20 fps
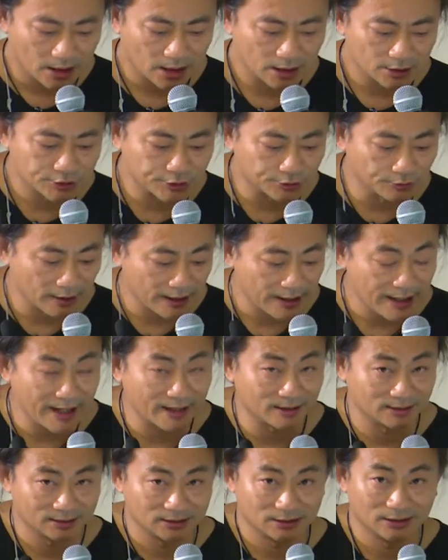And to
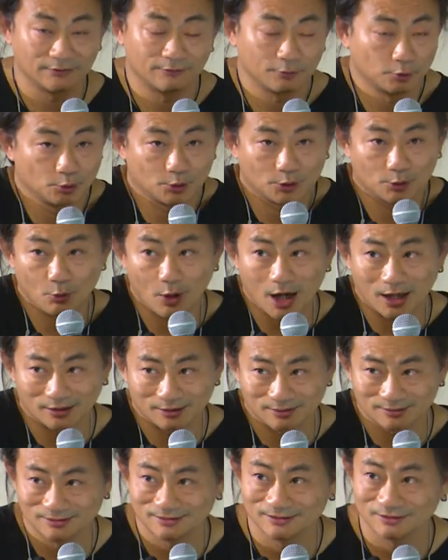end, if we
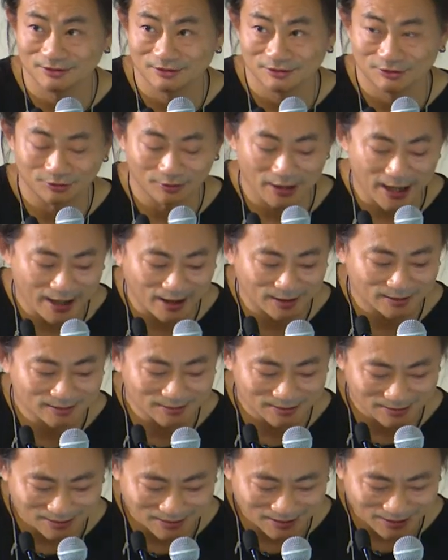want to end
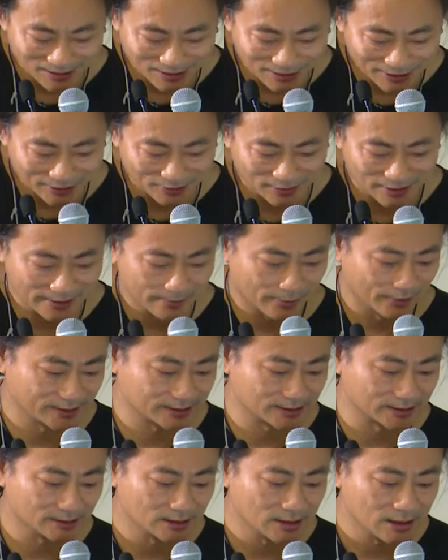
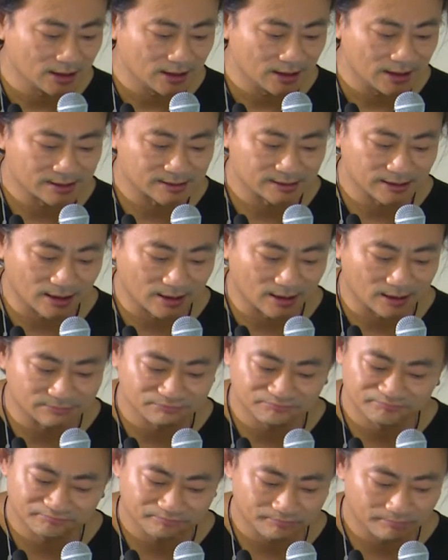neoliberalism, it's not
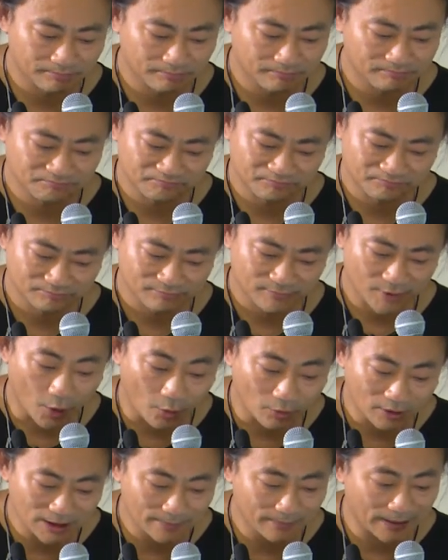
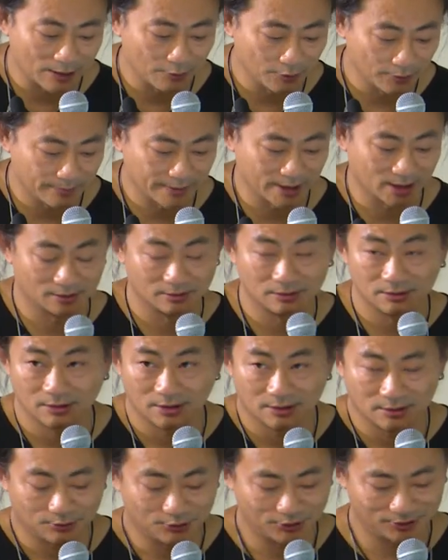only by rebel,
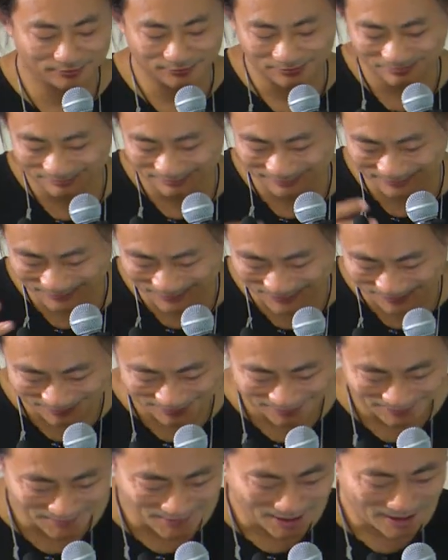re
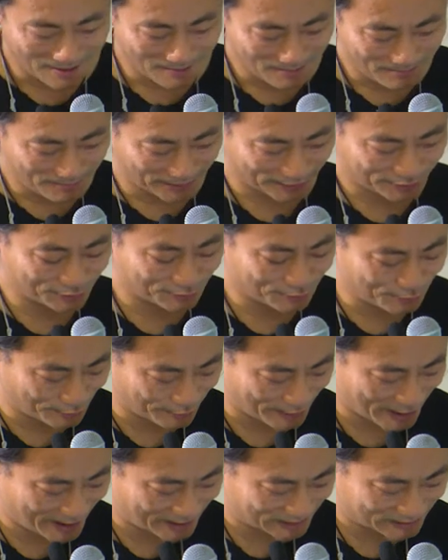but to
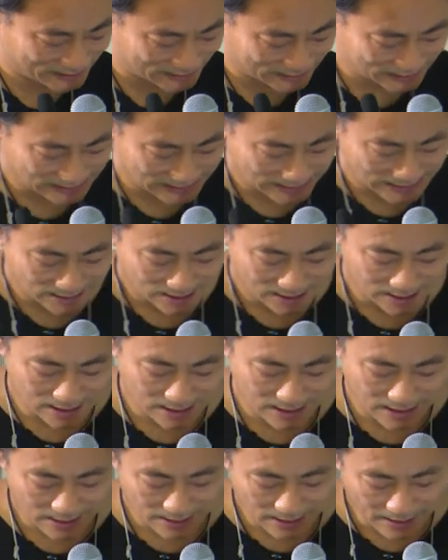create.
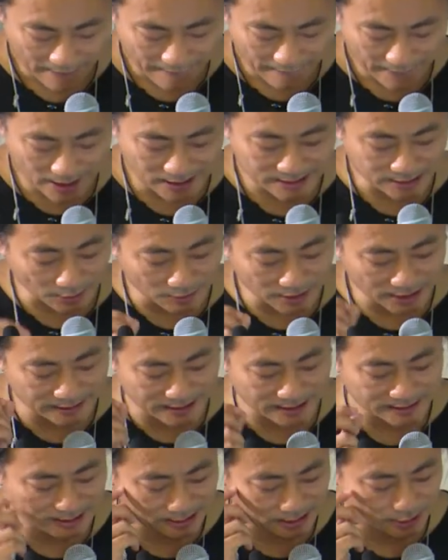It's only
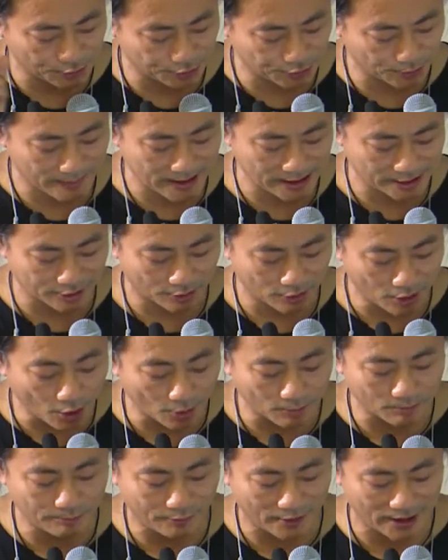necessary to make your
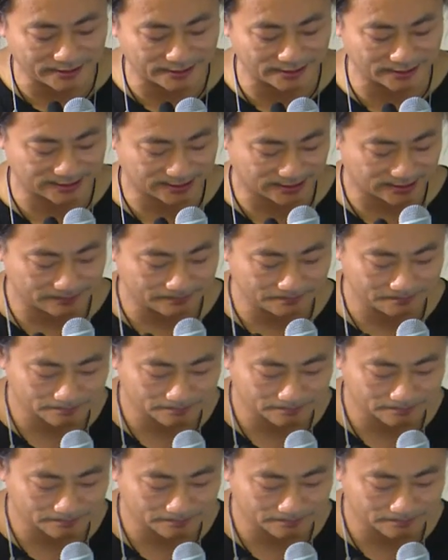own practice.